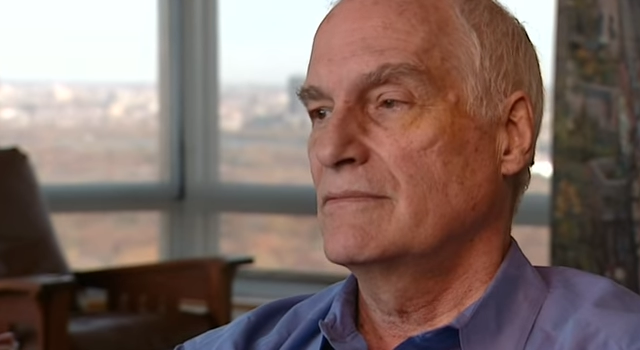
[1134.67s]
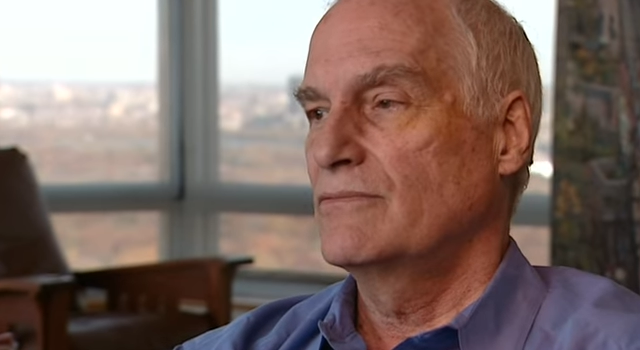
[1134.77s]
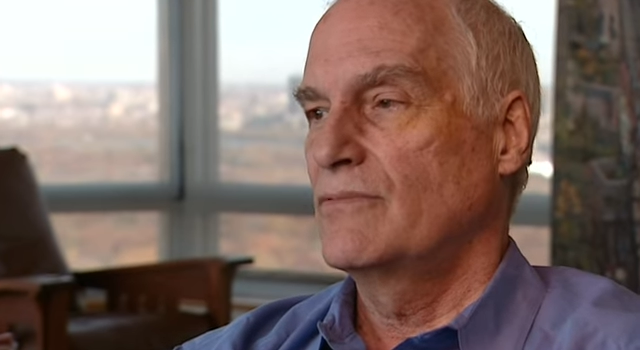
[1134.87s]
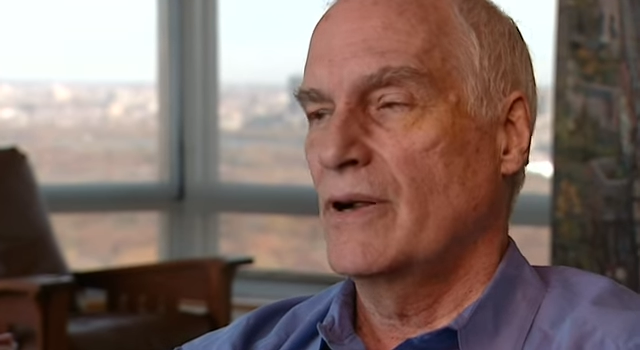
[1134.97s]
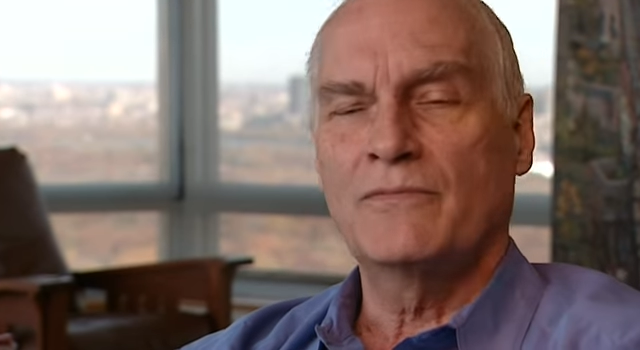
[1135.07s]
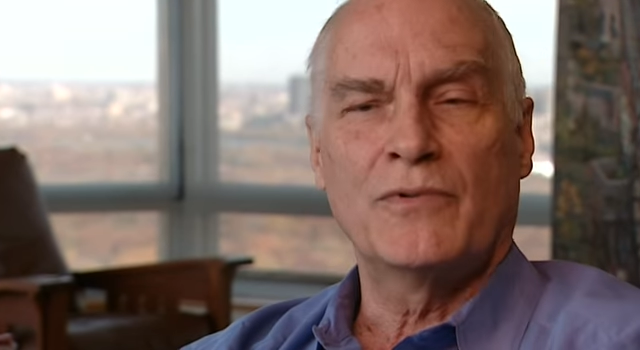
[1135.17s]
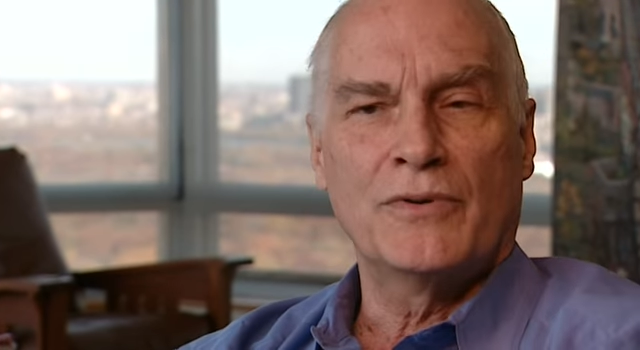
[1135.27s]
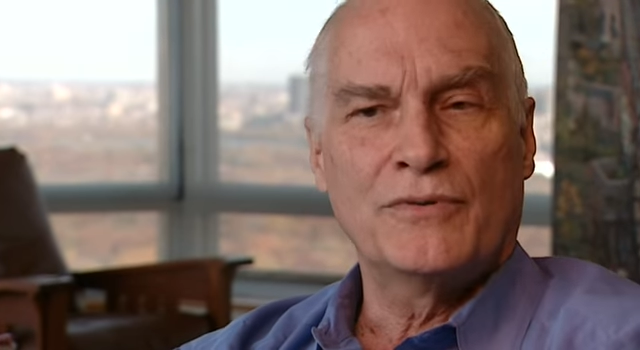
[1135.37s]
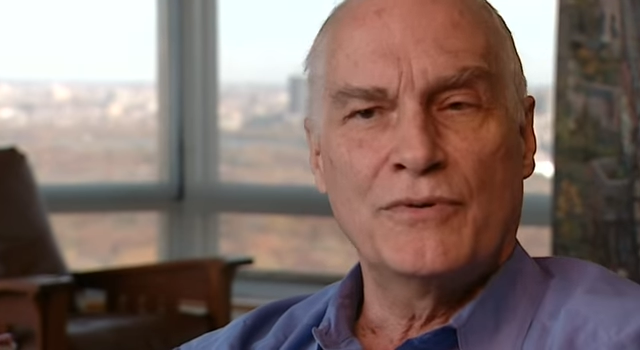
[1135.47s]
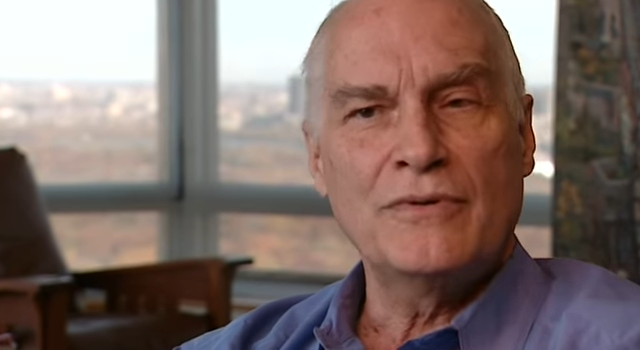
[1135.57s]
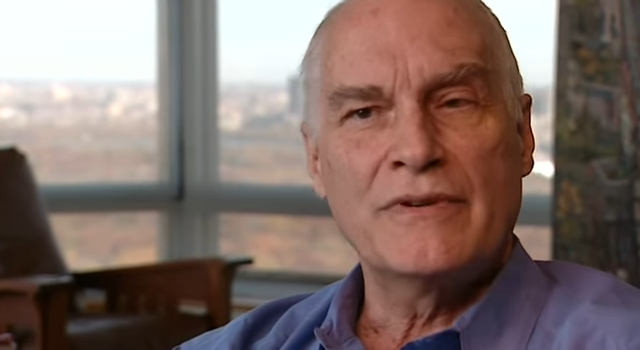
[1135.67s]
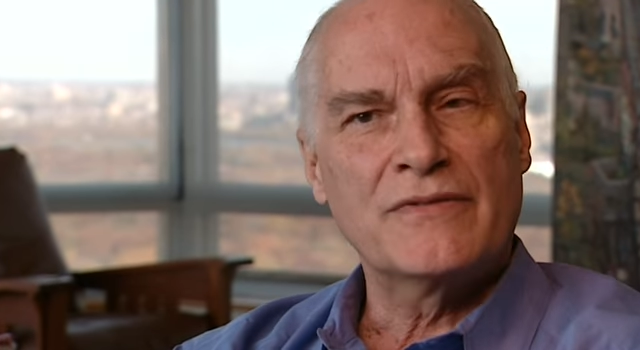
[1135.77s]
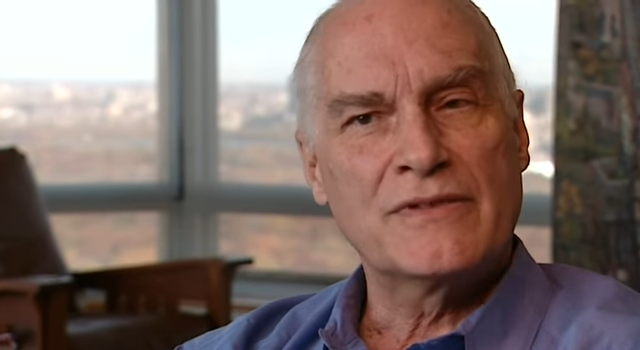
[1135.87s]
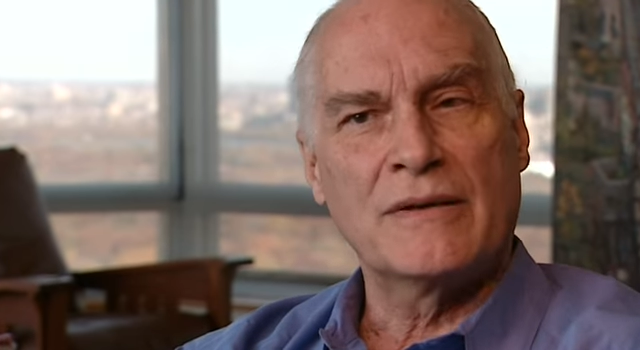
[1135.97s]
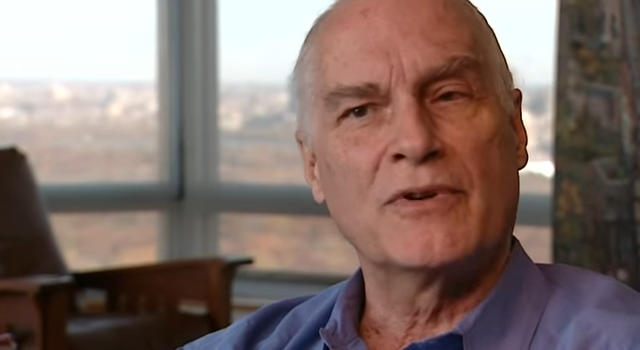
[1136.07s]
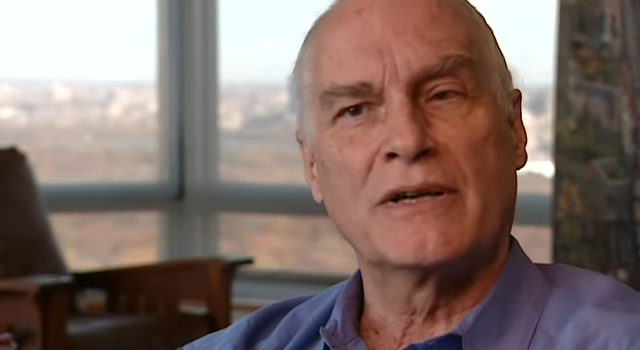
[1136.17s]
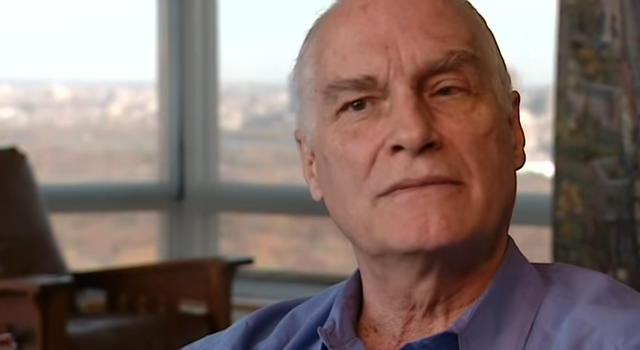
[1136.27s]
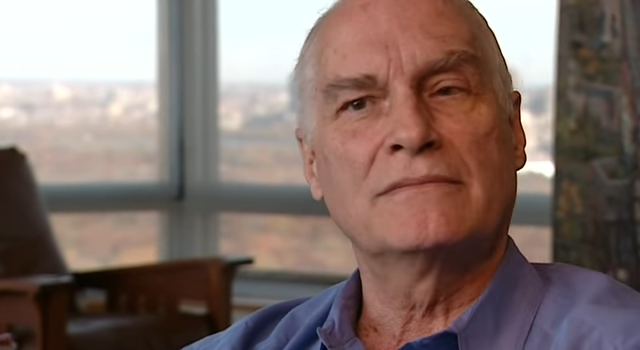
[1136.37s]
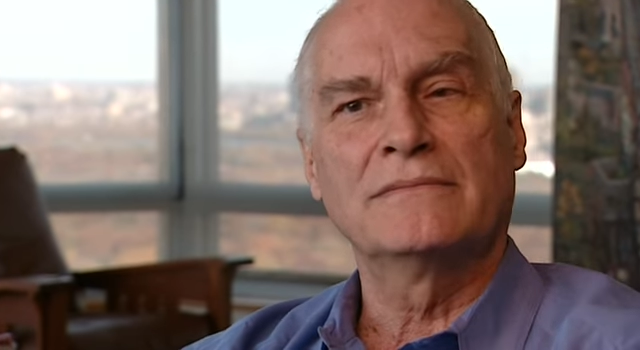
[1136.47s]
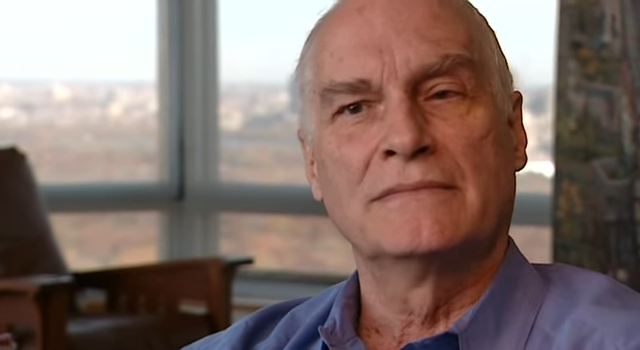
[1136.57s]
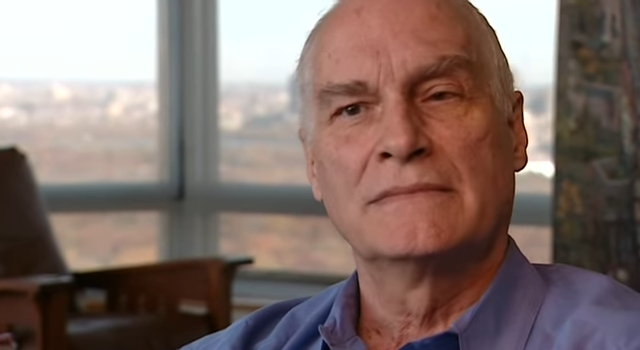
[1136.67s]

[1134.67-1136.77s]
what would you do if someone